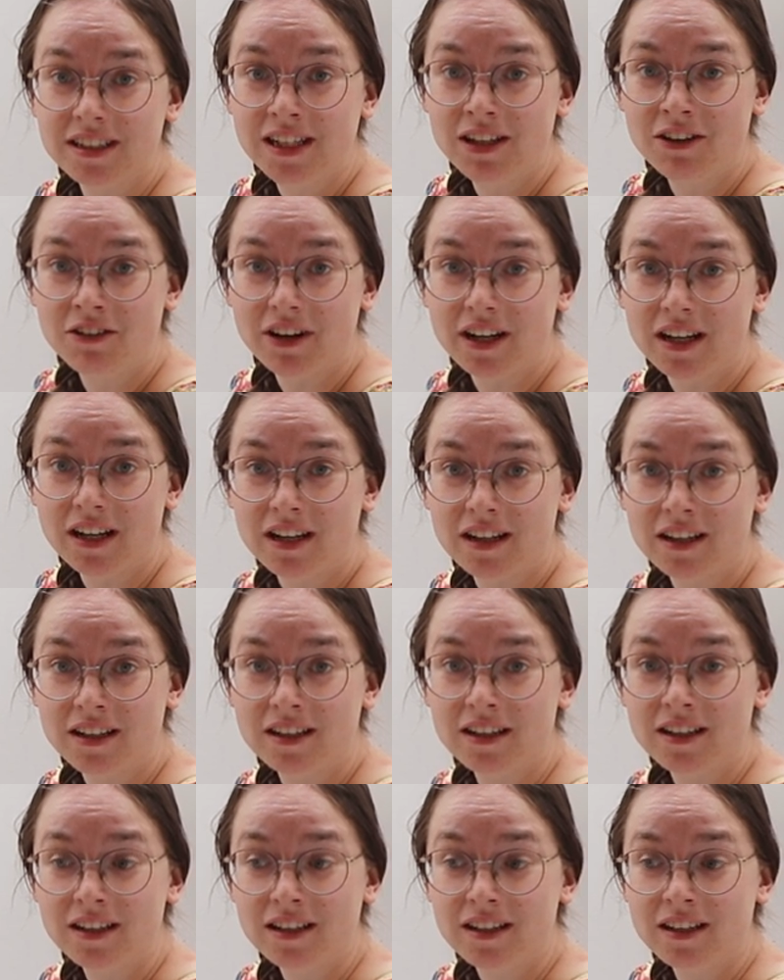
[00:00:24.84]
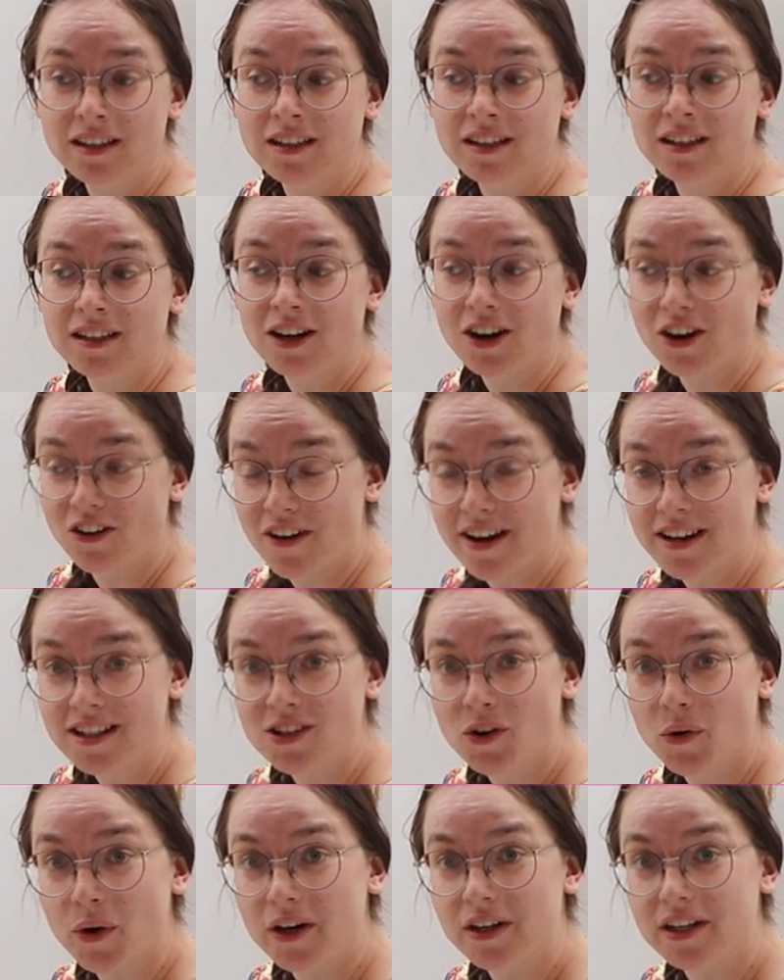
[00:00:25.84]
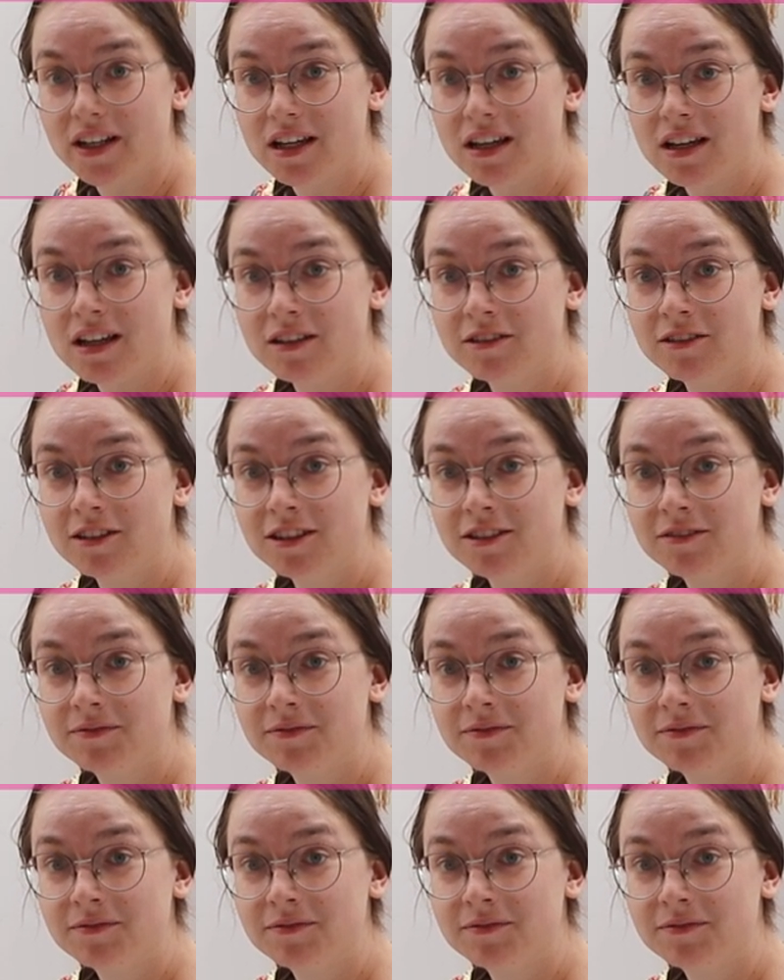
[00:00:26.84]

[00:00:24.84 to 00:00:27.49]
nearing Granny Square Day.